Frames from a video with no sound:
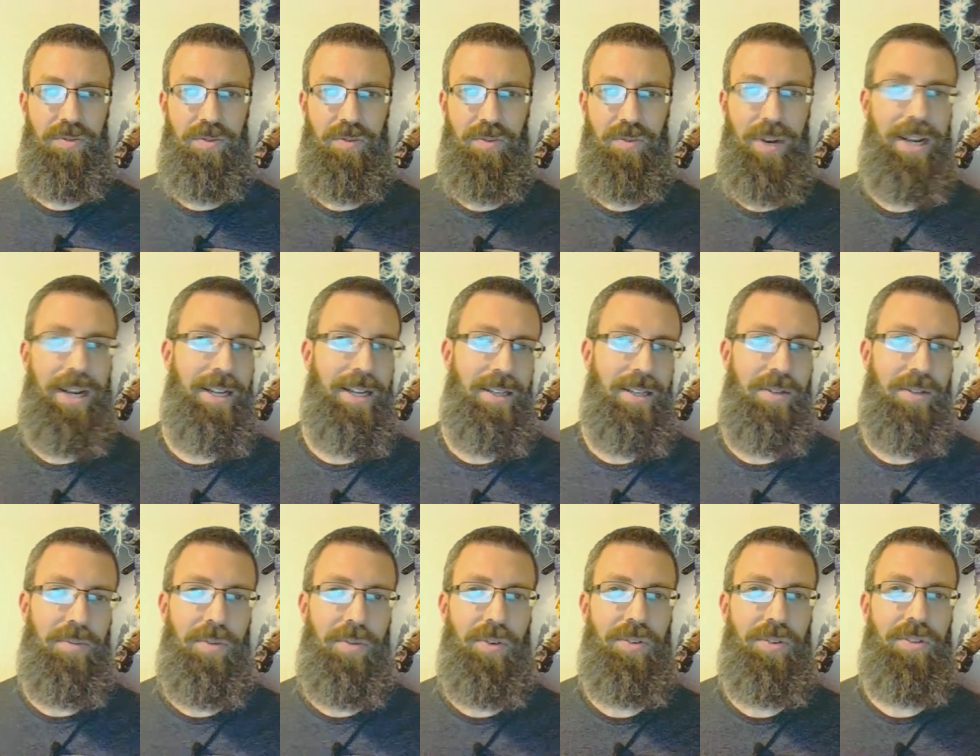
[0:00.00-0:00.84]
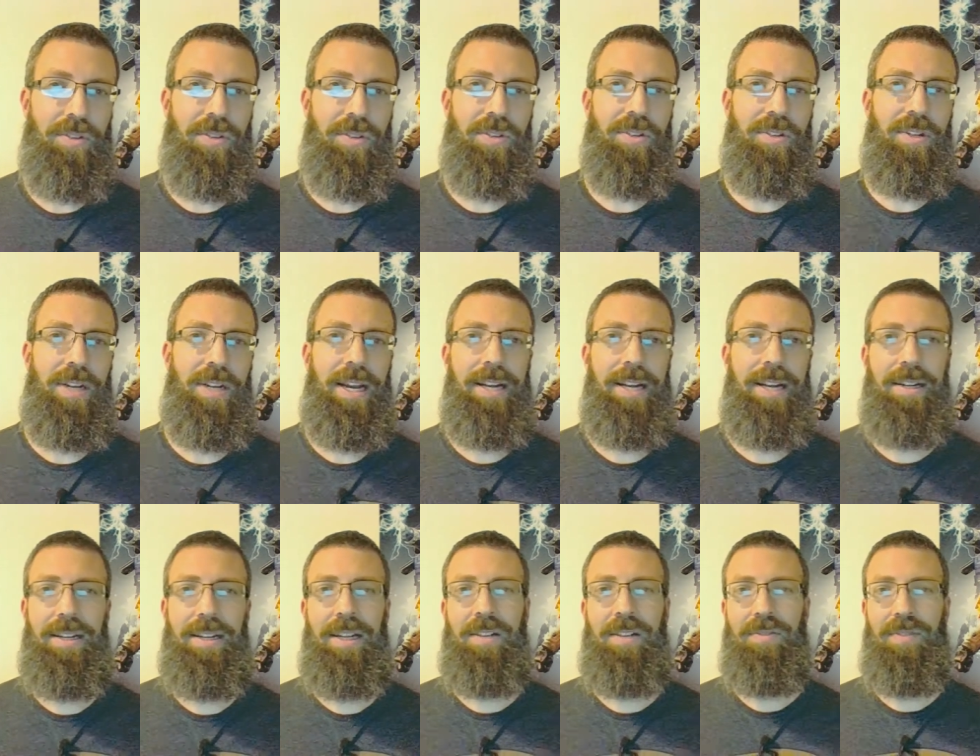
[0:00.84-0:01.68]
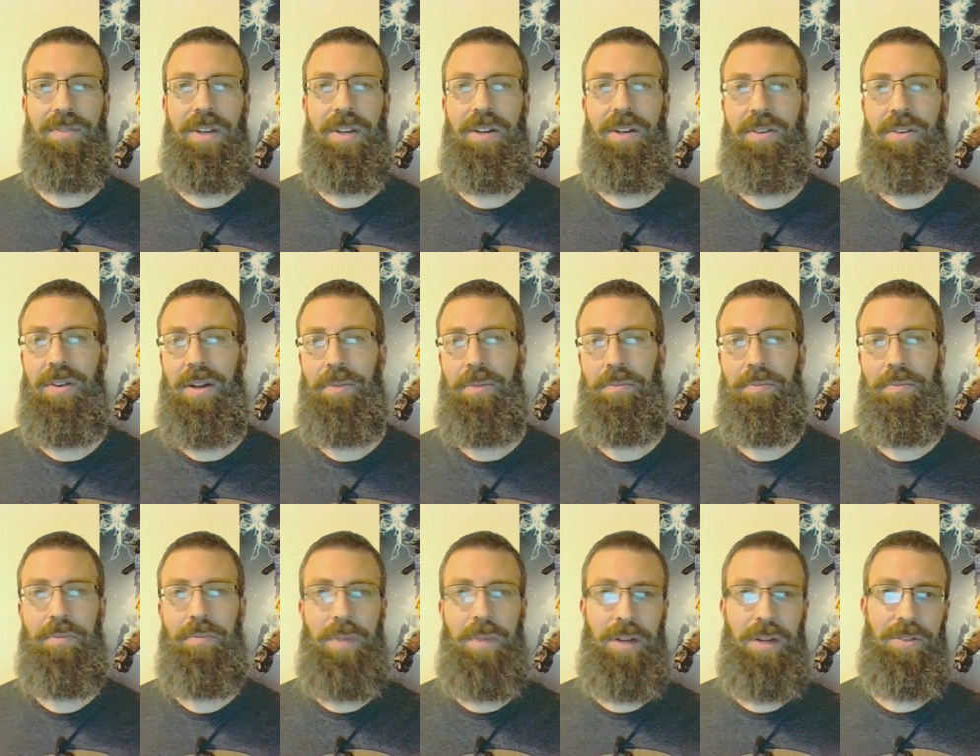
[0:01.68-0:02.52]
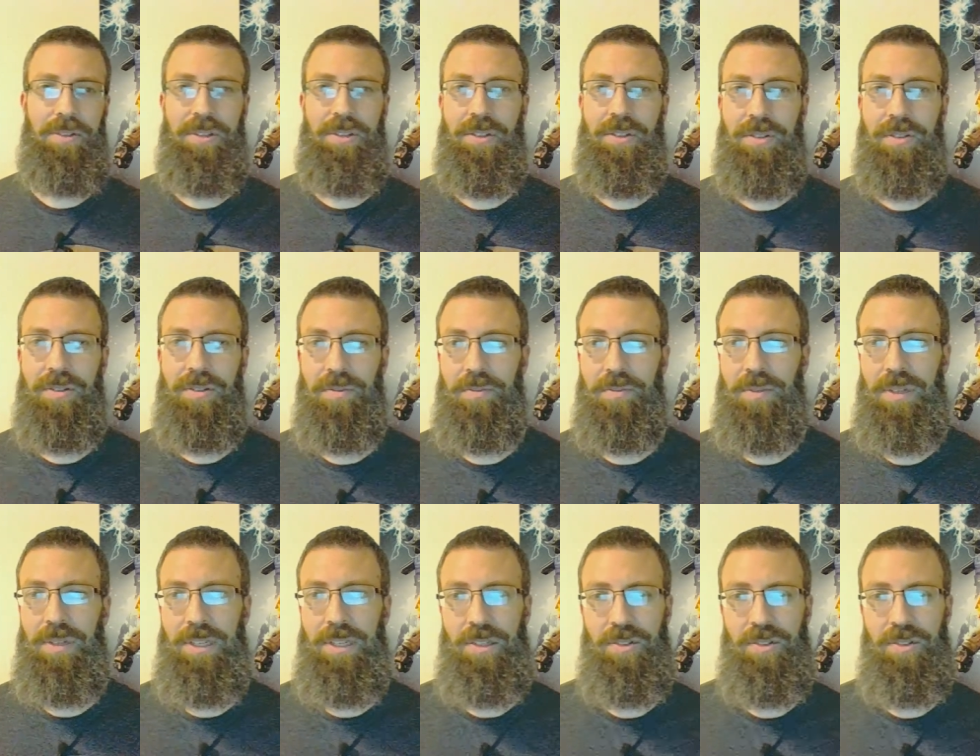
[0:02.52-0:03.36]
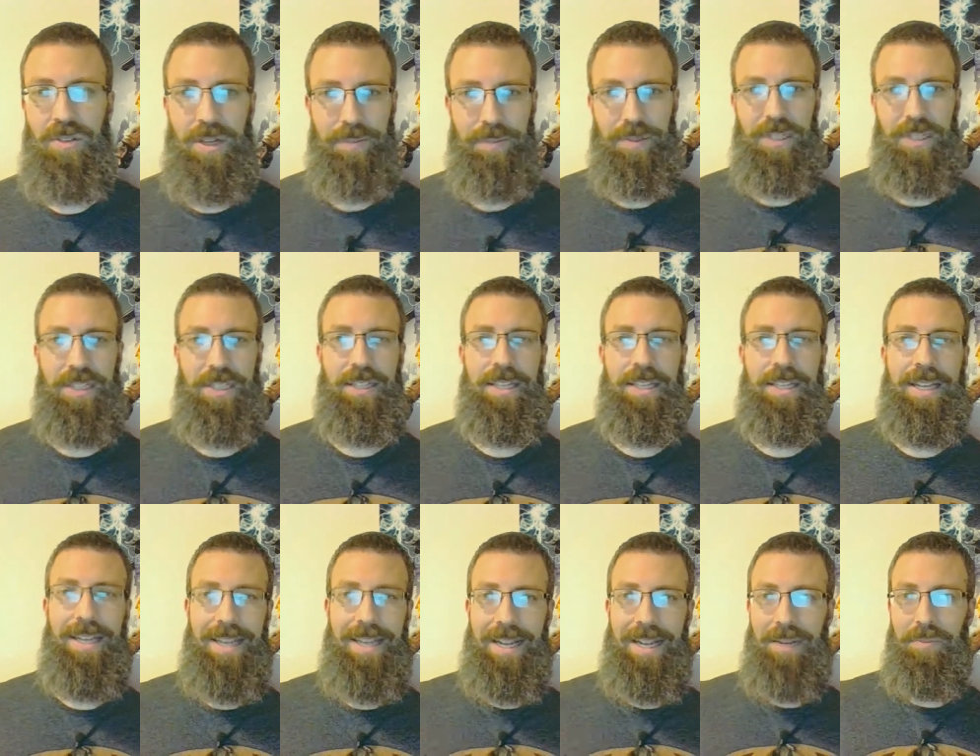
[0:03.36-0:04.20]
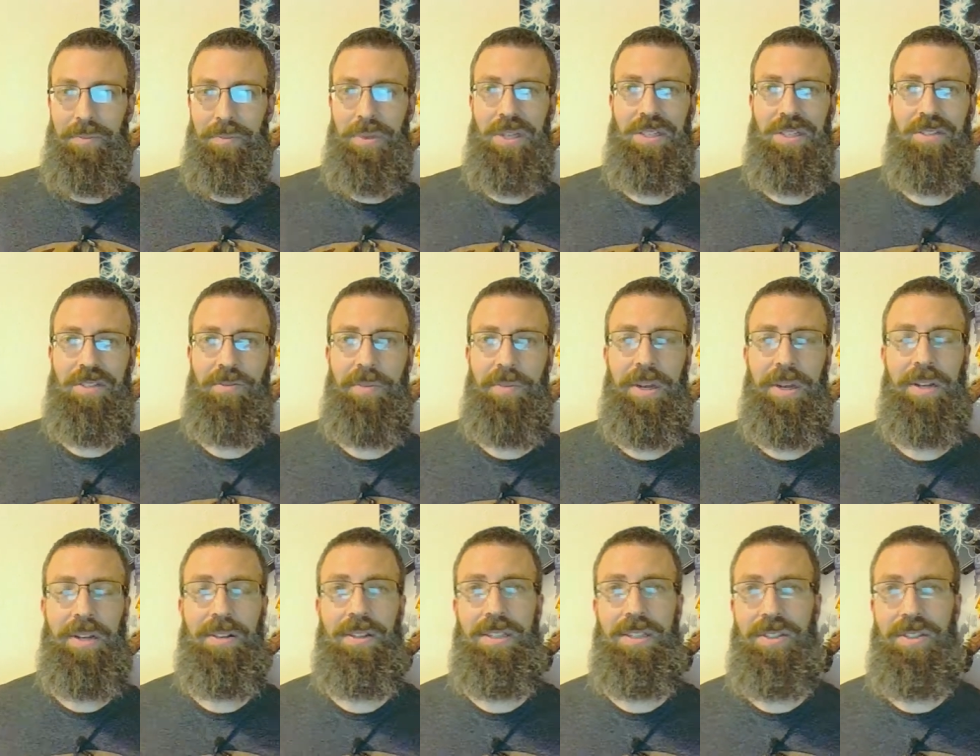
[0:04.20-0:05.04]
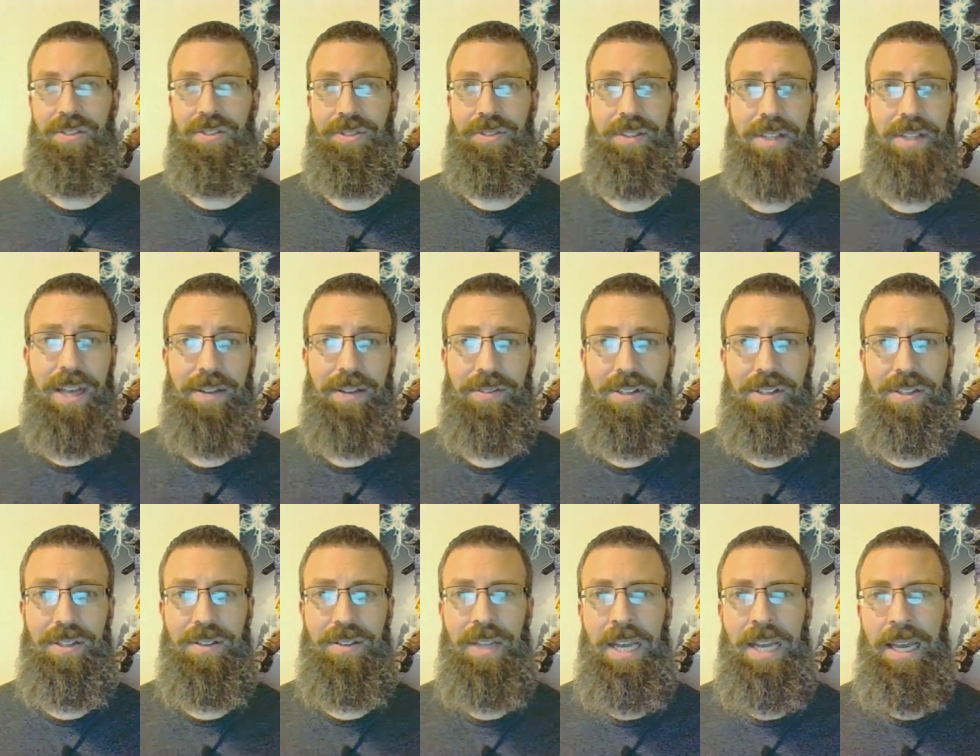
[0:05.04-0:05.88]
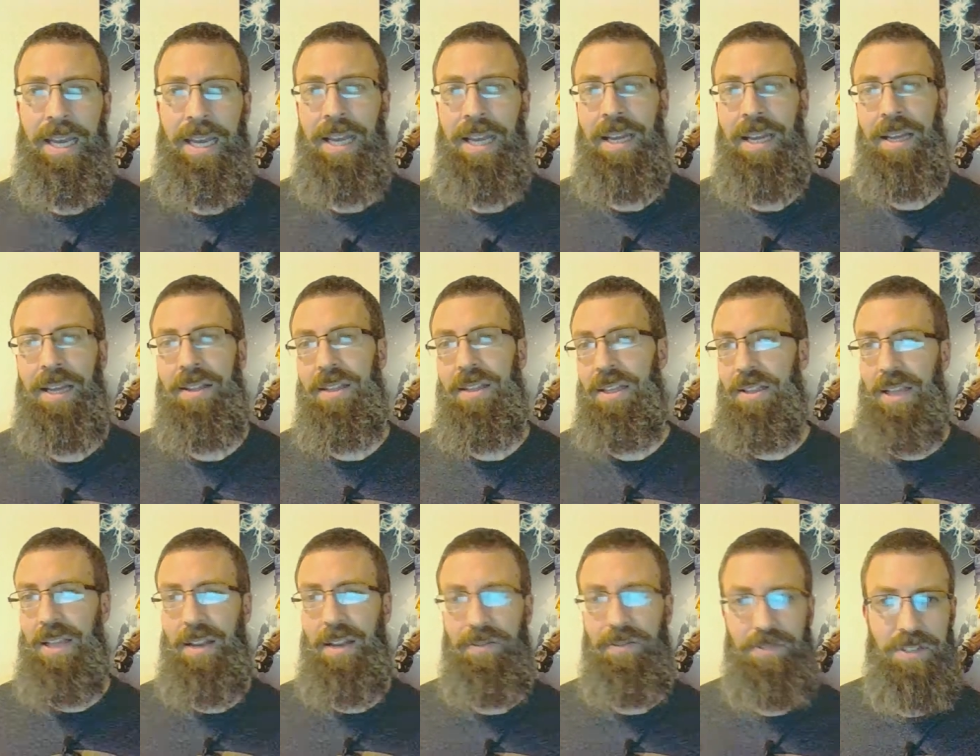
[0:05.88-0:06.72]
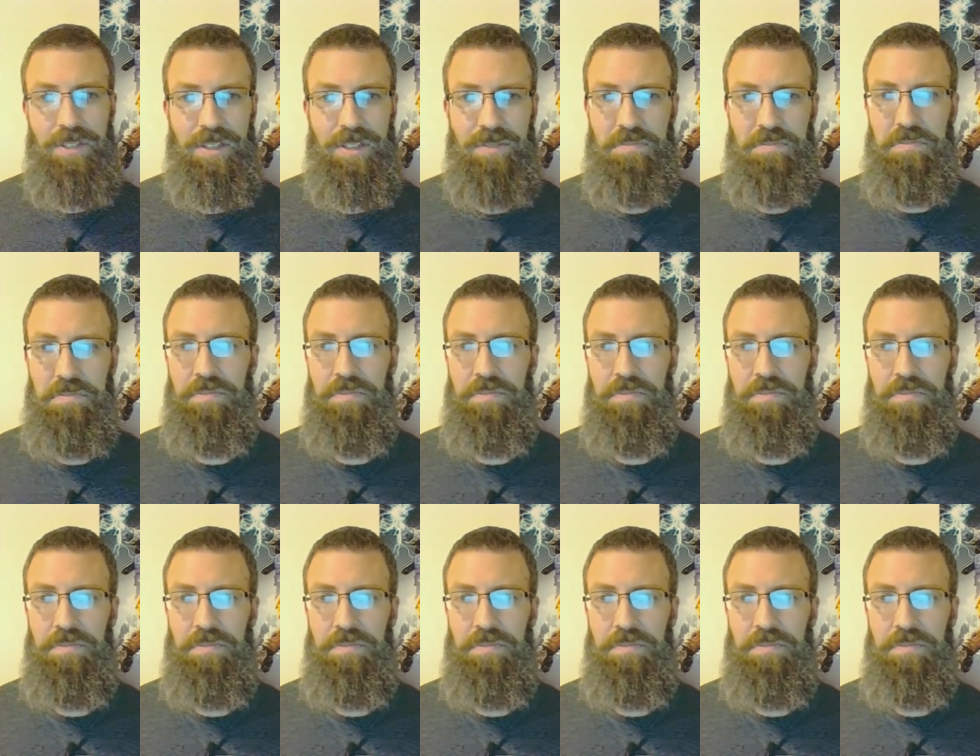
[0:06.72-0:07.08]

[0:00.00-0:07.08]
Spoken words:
right into Mordor, had an elevator up Mount Doom, and dropped an innate piece of metal into the lava, then left,